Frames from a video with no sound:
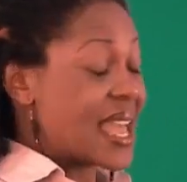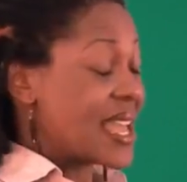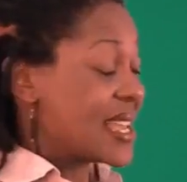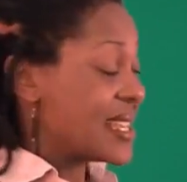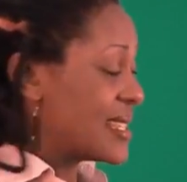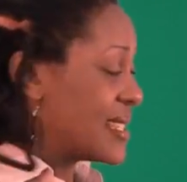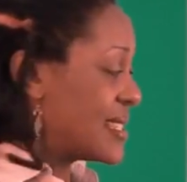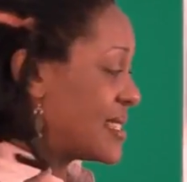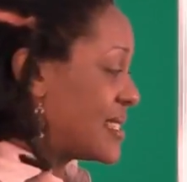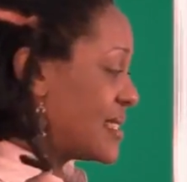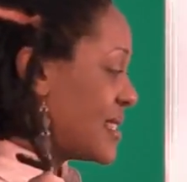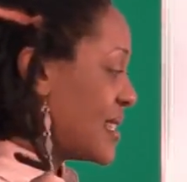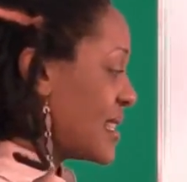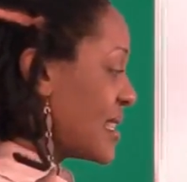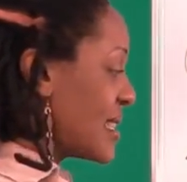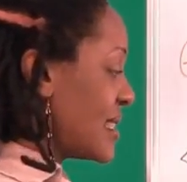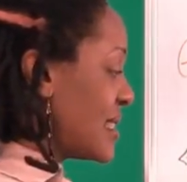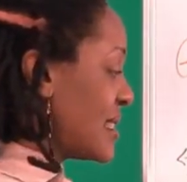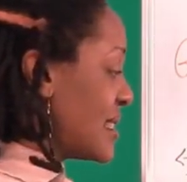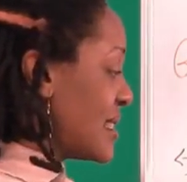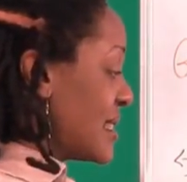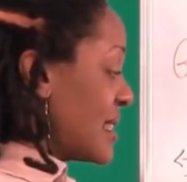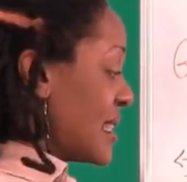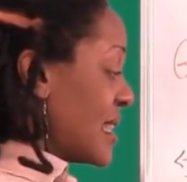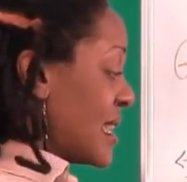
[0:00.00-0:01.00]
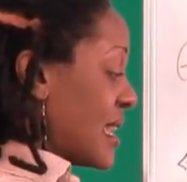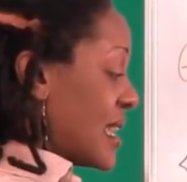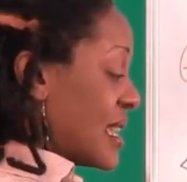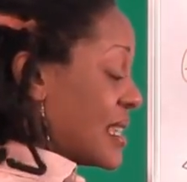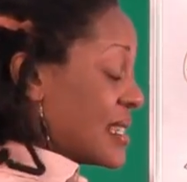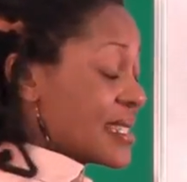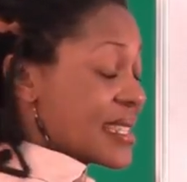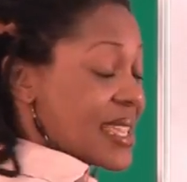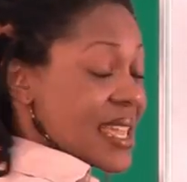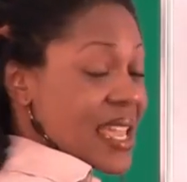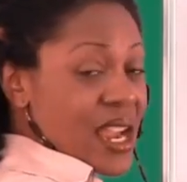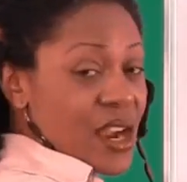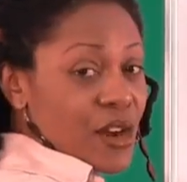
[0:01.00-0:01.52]
and 6
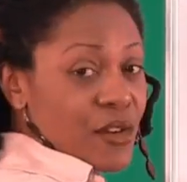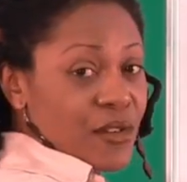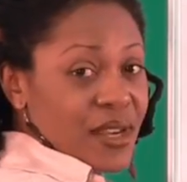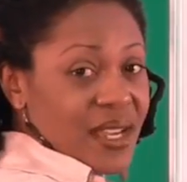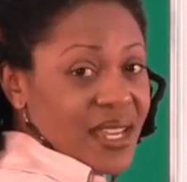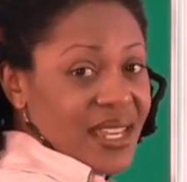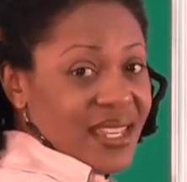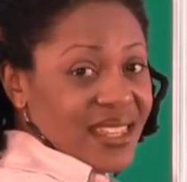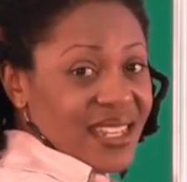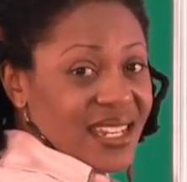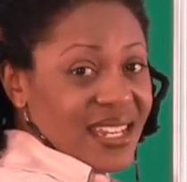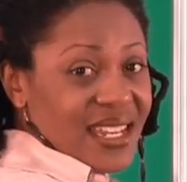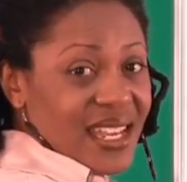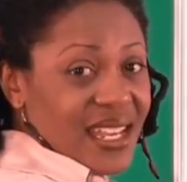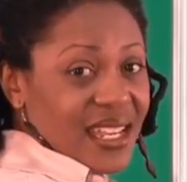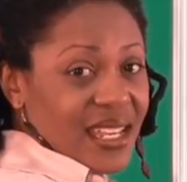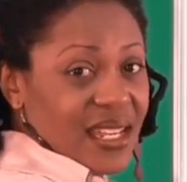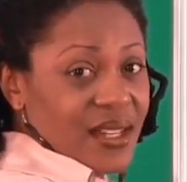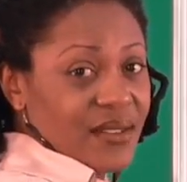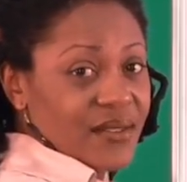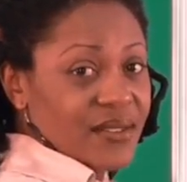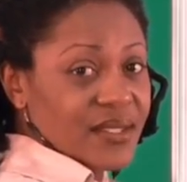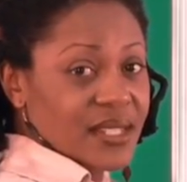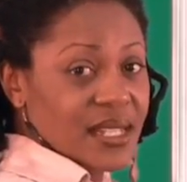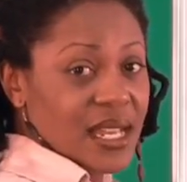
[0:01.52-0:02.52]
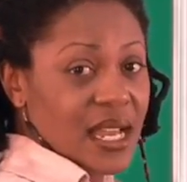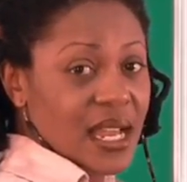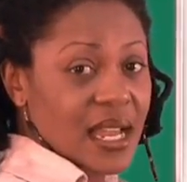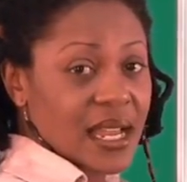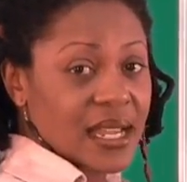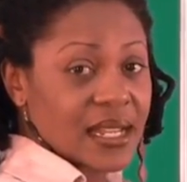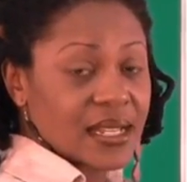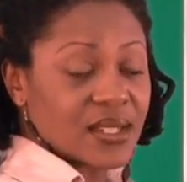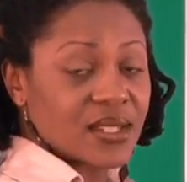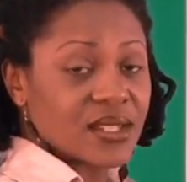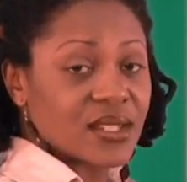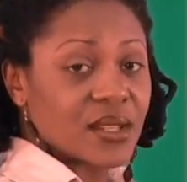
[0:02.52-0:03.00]
is carrying the negative sign.